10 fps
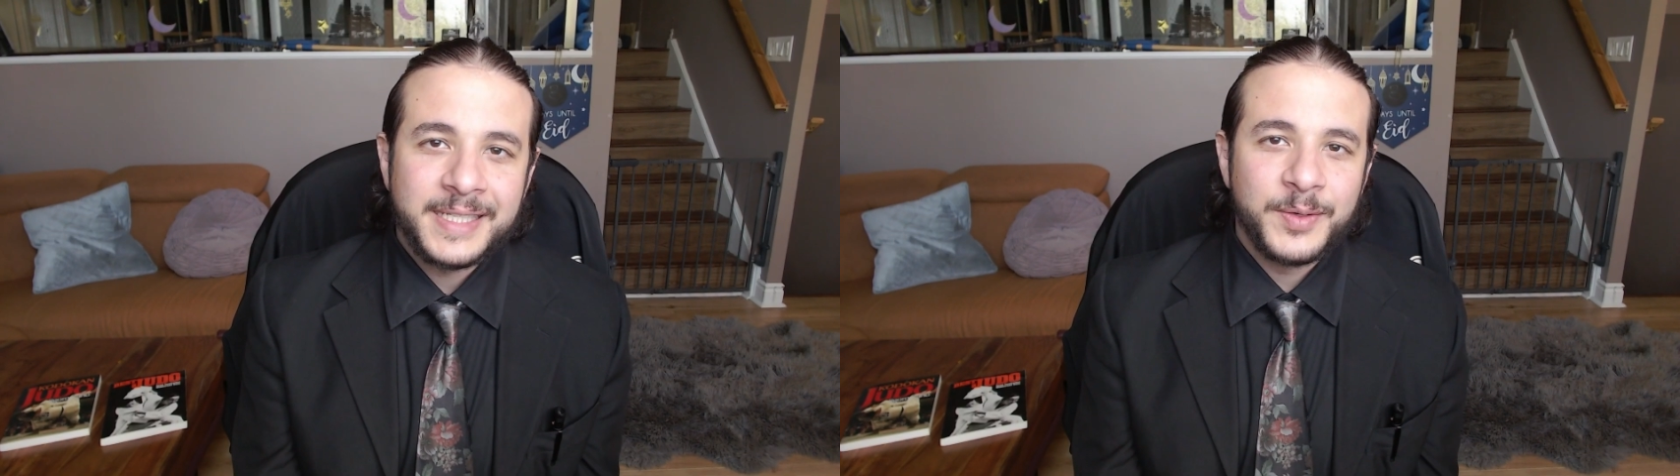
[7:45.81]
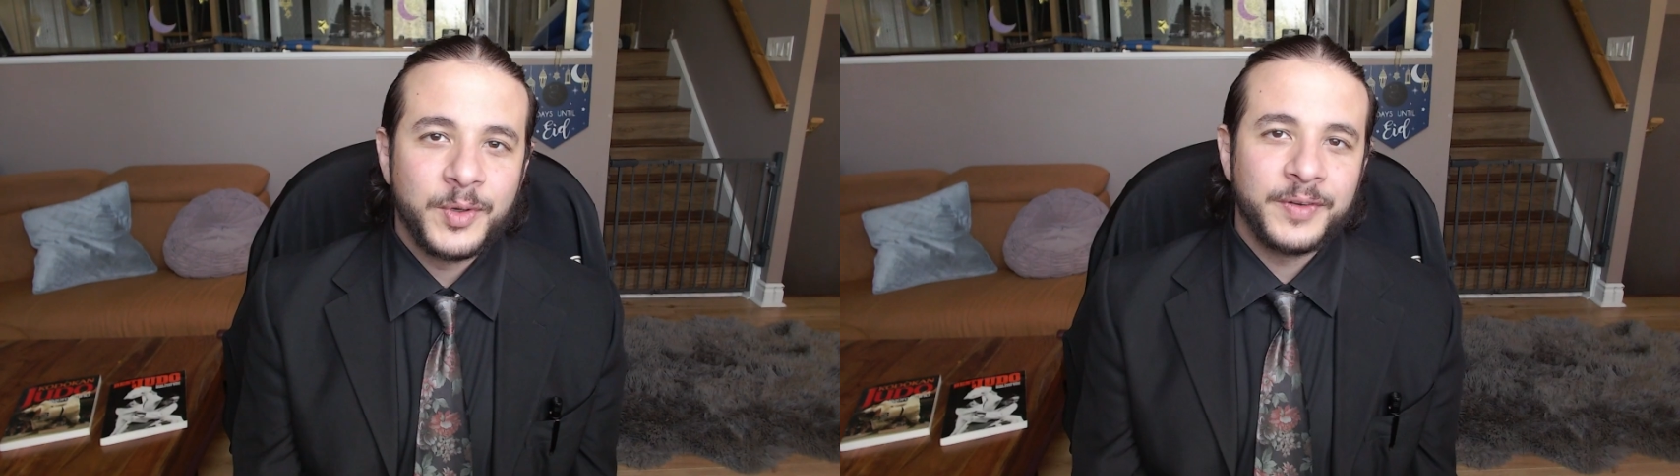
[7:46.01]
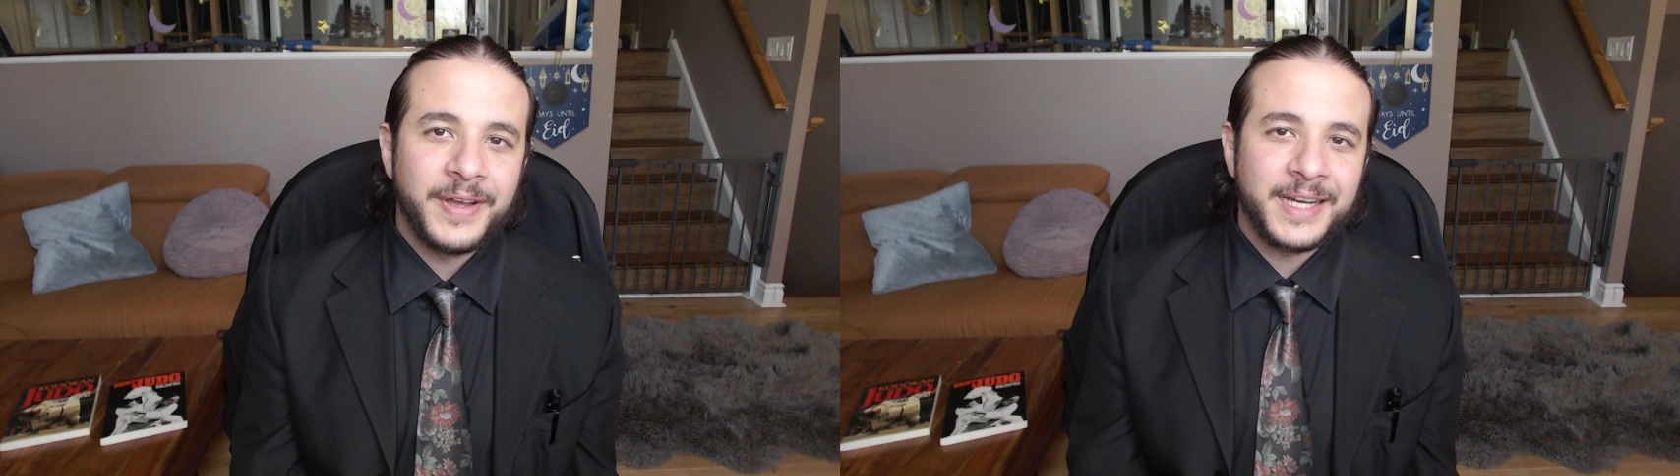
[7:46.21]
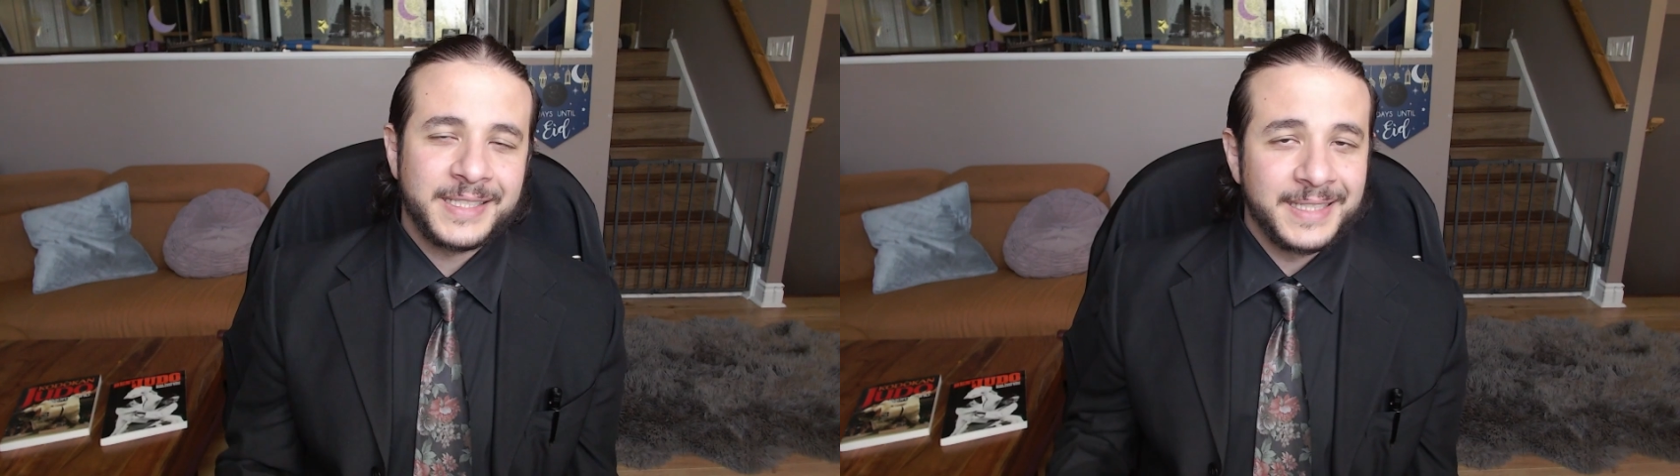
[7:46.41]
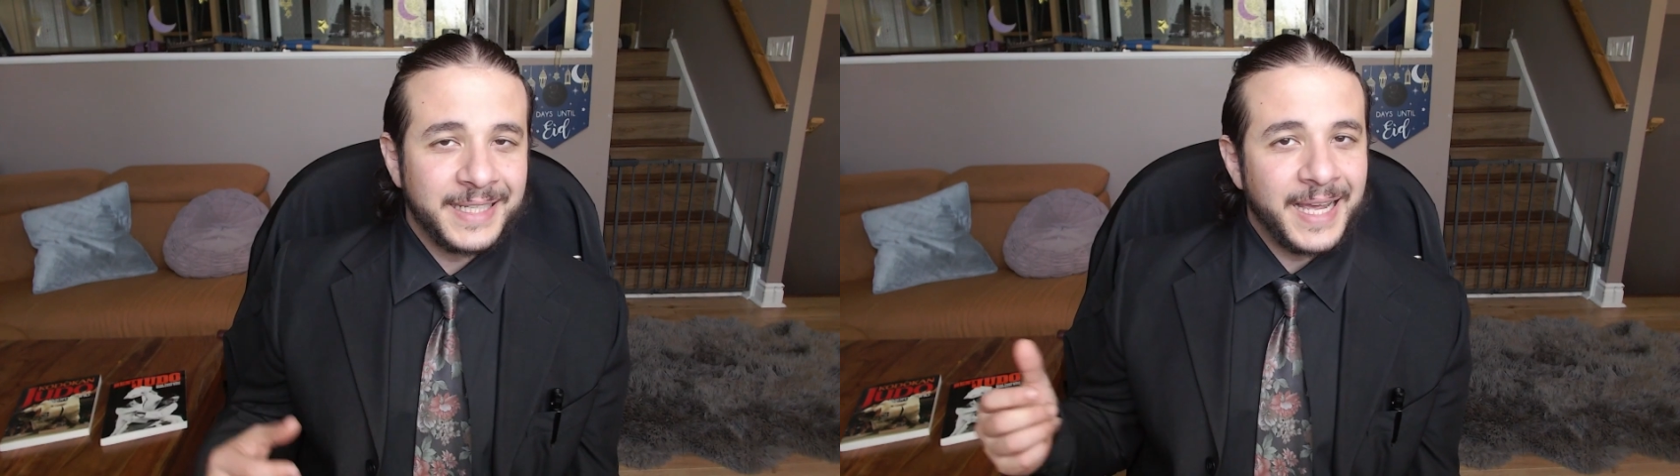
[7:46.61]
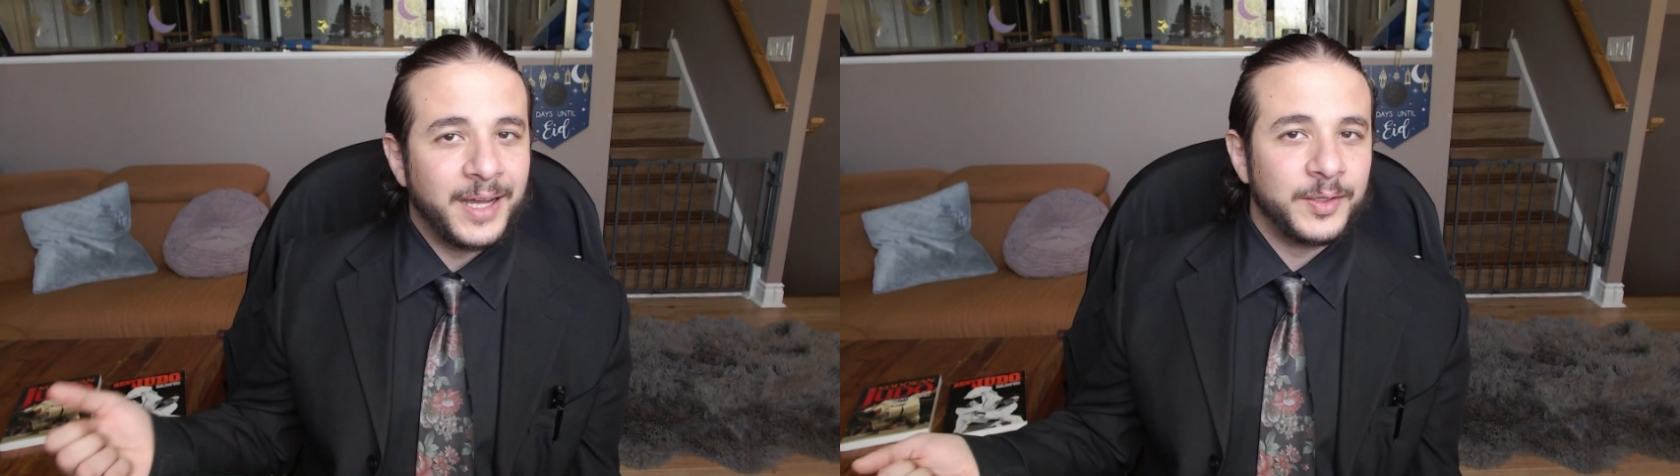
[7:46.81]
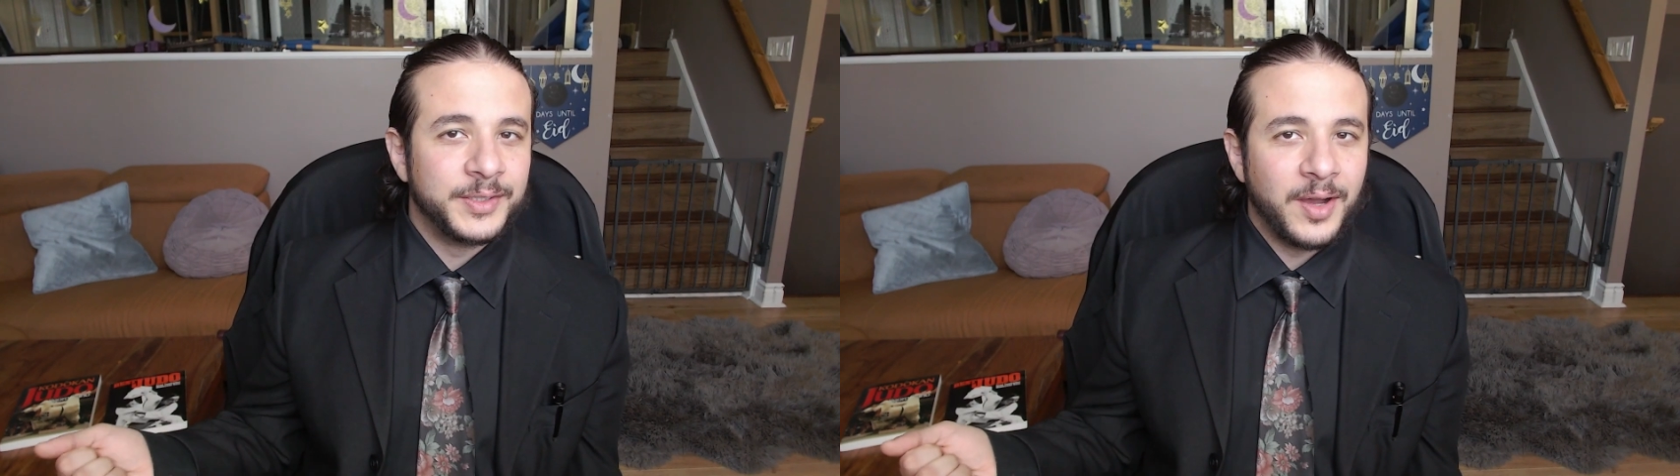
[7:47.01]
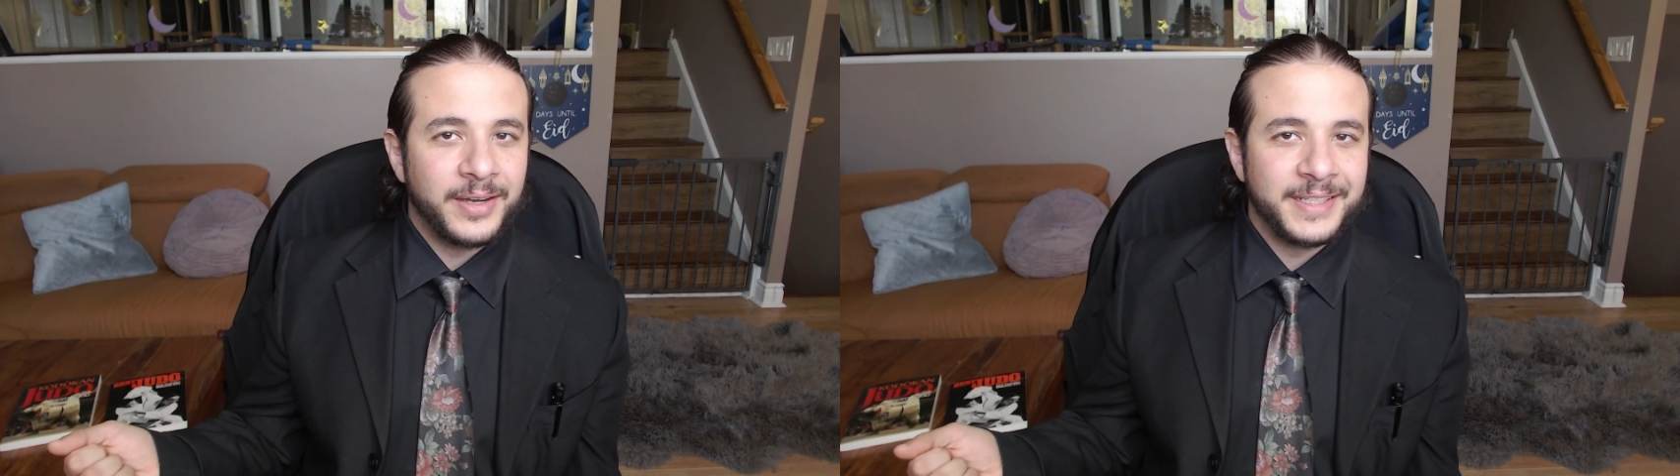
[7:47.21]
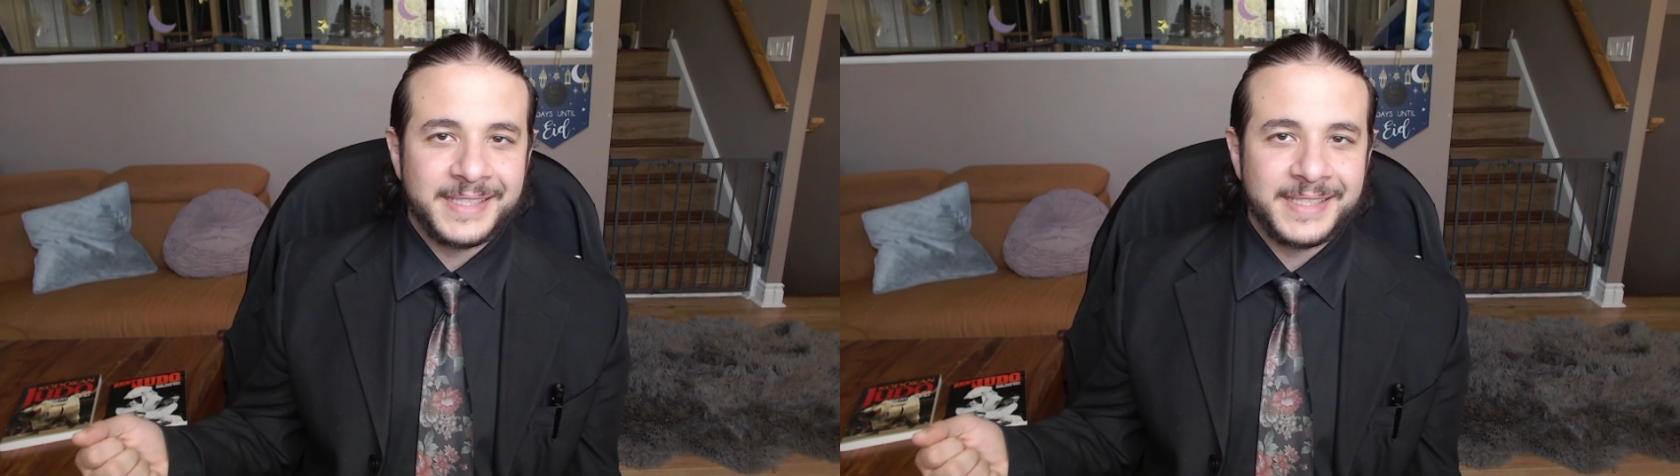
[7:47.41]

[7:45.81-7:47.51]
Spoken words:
he would have actually held on